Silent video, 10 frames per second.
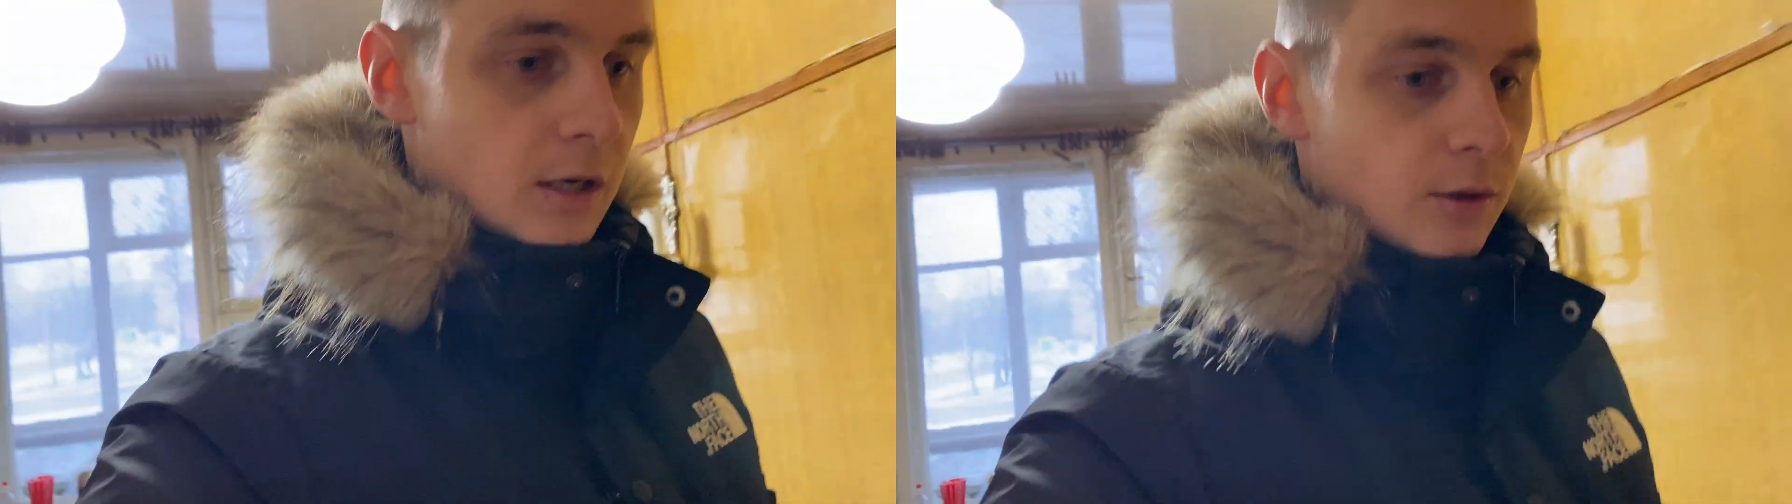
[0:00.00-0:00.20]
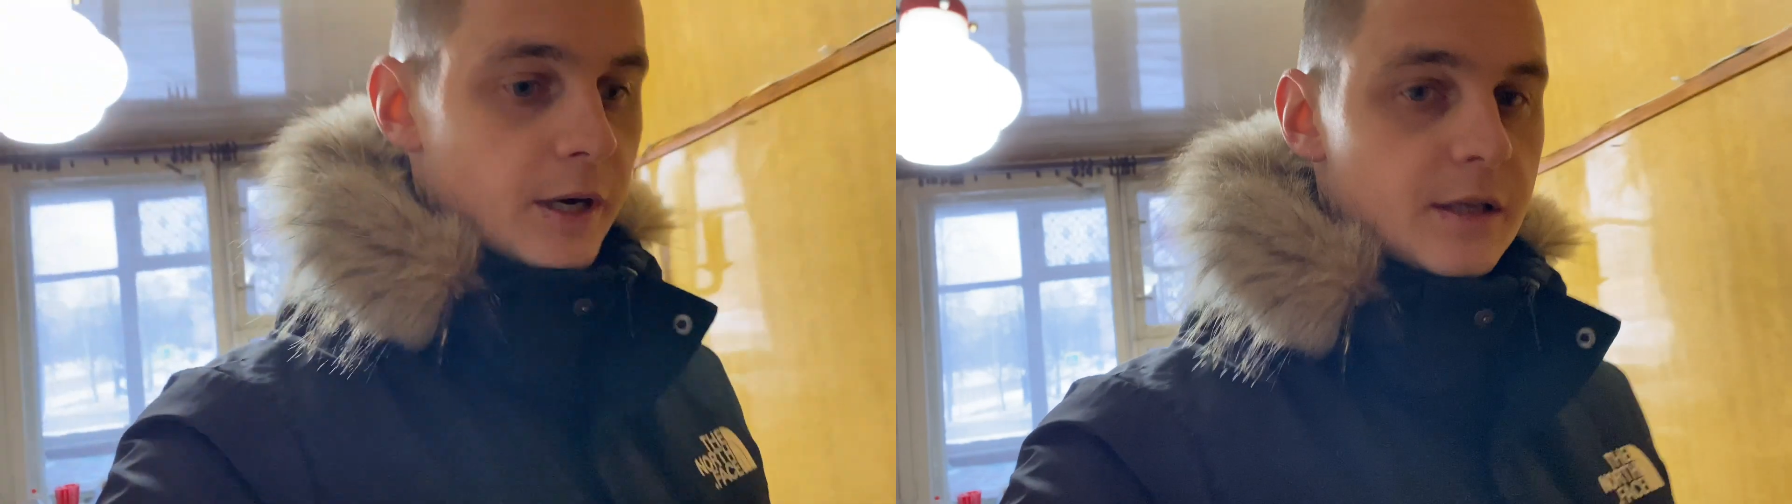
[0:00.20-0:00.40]

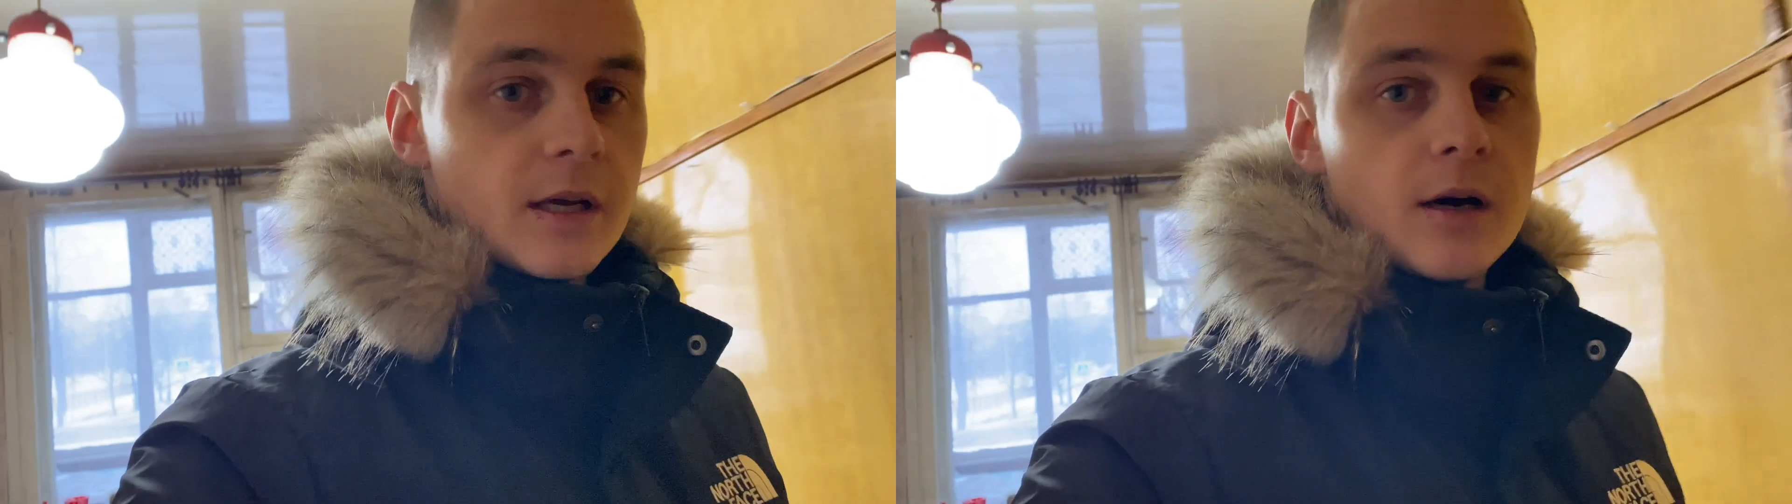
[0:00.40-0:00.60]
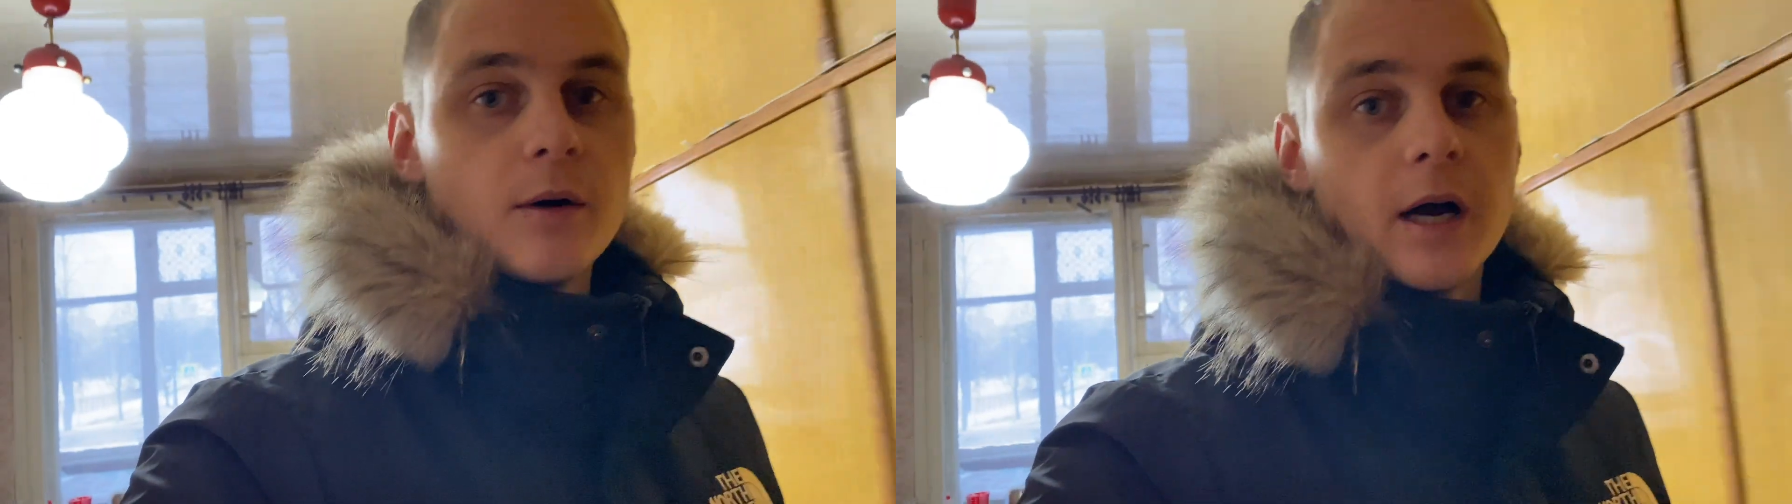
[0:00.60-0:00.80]
right
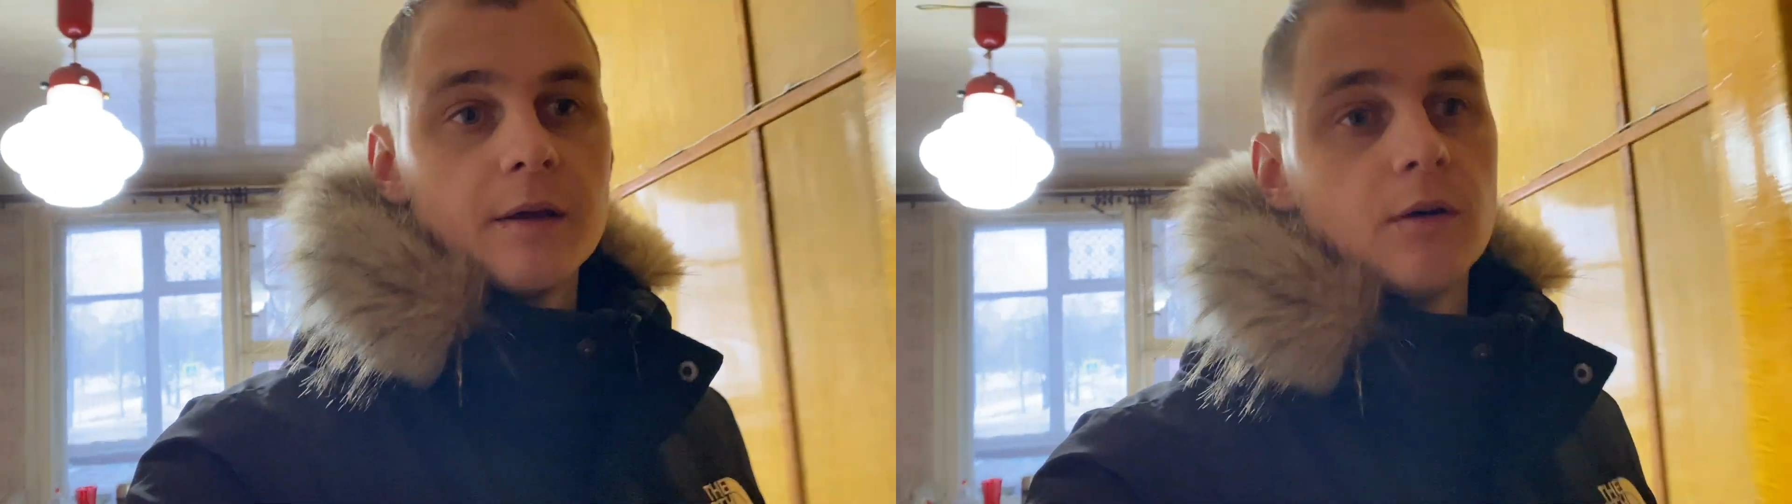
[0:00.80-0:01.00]
now I